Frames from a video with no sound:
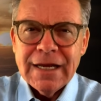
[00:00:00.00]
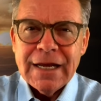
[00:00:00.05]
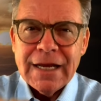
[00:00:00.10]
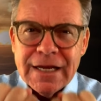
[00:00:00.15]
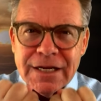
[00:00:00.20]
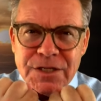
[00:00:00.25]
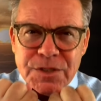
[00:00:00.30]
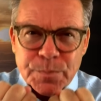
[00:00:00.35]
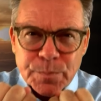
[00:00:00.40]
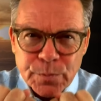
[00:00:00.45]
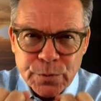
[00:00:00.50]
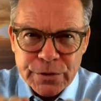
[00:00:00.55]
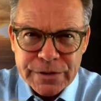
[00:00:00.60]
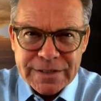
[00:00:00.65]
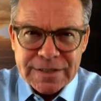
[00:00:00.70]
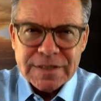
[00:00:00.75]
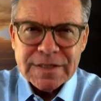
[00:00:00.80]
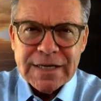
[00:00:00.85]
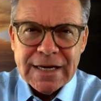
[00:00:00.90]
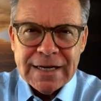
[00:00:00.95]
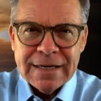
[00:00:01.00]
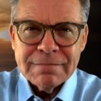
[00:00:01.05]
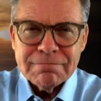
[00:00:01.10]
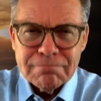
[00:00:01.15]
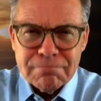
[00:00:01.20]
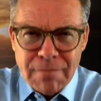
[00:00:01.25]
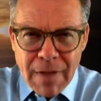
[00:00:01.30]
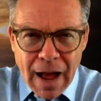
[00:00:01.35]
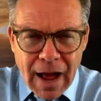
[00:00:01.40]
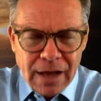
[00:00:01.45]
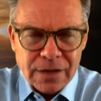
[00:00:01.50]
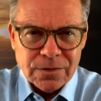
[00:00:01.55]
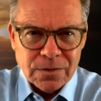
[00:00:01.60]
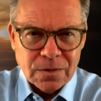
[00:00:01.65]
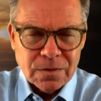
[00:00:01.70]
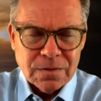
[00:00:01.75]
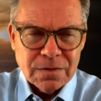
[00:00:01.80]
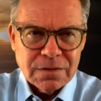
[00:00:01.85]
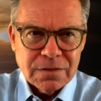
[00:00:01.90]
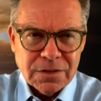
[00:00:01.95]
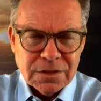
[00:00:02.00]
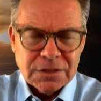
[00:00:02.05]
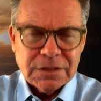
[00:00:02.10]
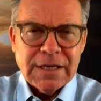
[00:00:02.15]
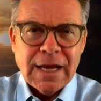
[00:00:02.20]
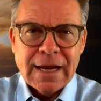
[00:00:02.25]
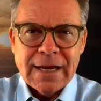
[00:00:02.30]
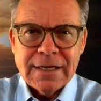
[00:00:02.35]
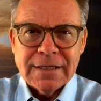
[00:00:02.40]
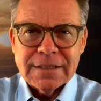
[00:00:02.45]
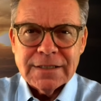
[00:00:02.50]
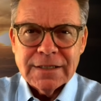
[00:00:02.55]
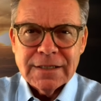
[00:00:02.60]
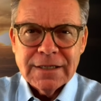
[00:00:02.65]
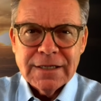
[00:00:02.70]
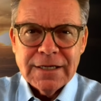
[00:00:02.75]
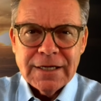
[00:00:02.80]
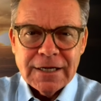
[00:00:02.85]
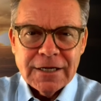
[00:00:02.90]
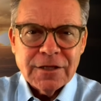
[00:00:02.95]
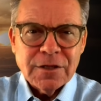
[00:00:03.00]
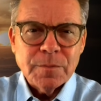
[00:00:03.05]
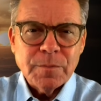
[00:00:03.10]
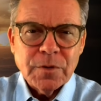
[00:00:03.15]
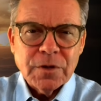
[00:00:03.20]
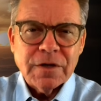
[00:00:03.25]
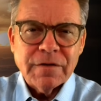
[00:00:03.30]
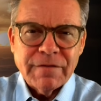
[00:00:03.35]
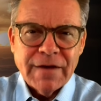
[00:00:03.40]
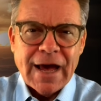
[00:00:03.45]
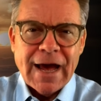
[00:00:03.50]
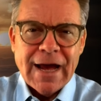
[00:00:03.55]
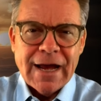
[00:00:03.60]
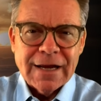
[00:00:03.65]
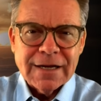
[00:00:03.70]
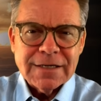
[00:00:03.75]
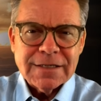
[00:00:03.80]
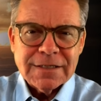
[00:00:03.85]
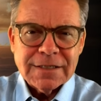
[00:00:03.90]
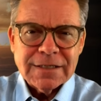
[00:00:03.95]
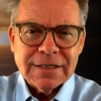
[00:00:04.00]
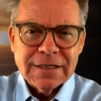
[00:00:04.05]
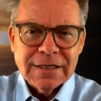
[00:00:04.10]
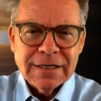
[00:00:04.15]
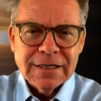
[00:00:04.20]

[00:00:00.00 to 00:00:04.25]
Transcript: its pristine model state in the book of Acts,